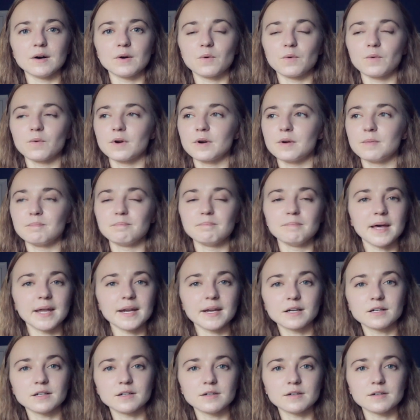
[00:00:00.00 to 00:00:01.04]
or
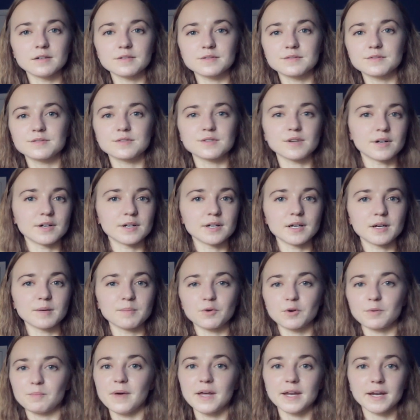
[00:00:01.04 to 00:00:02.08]
medical startup
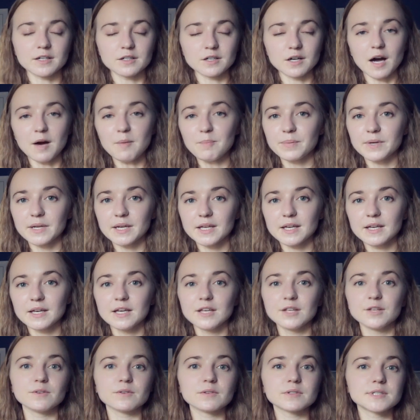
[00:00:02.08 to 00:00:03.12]
or medical company,
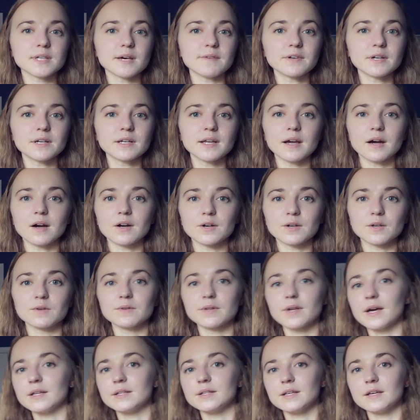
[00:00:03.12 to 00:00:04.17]
you could definitely argue
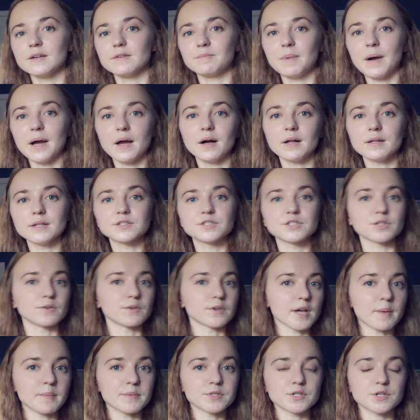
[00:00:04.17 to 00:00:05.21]
that if biology or
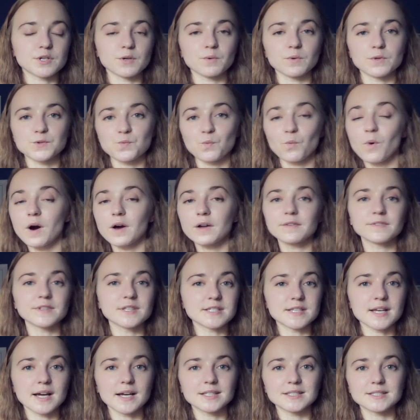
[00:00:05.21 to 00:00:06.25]
chemistry was one of the
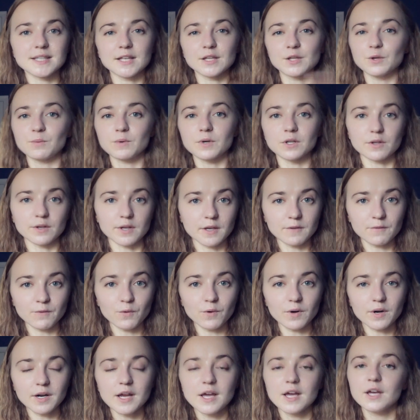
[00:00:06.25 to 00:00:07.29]
sides that you were looking
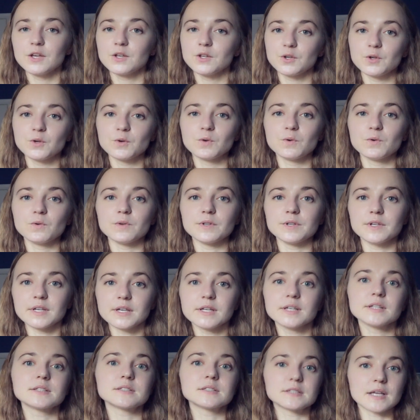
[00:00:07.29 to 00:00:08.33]
for, you
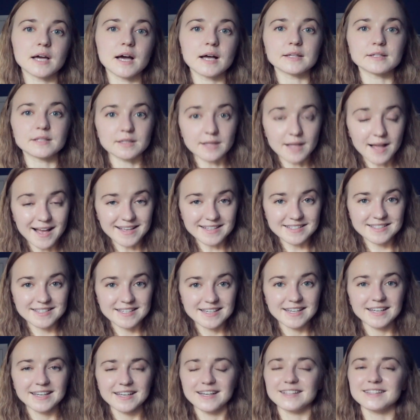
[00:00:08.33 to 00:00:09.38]
need that class.
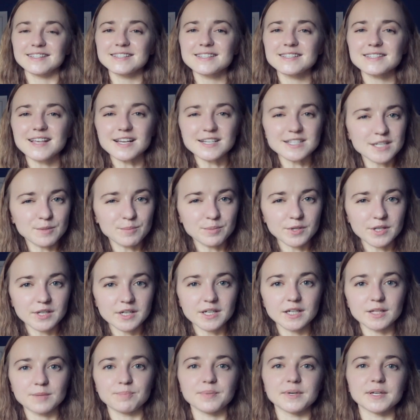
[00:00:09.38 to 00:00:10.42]
And this is actually pretty
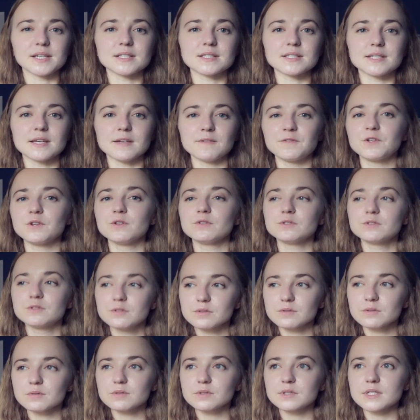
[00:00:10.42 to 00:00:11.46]
good, because if you
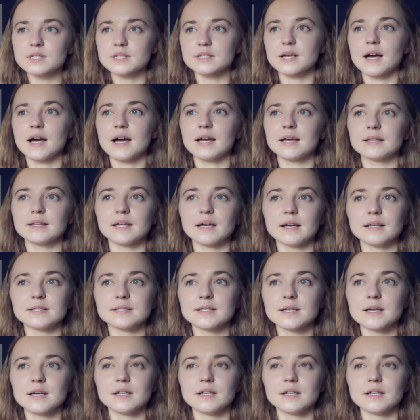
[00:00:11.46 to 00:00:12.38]
do decide that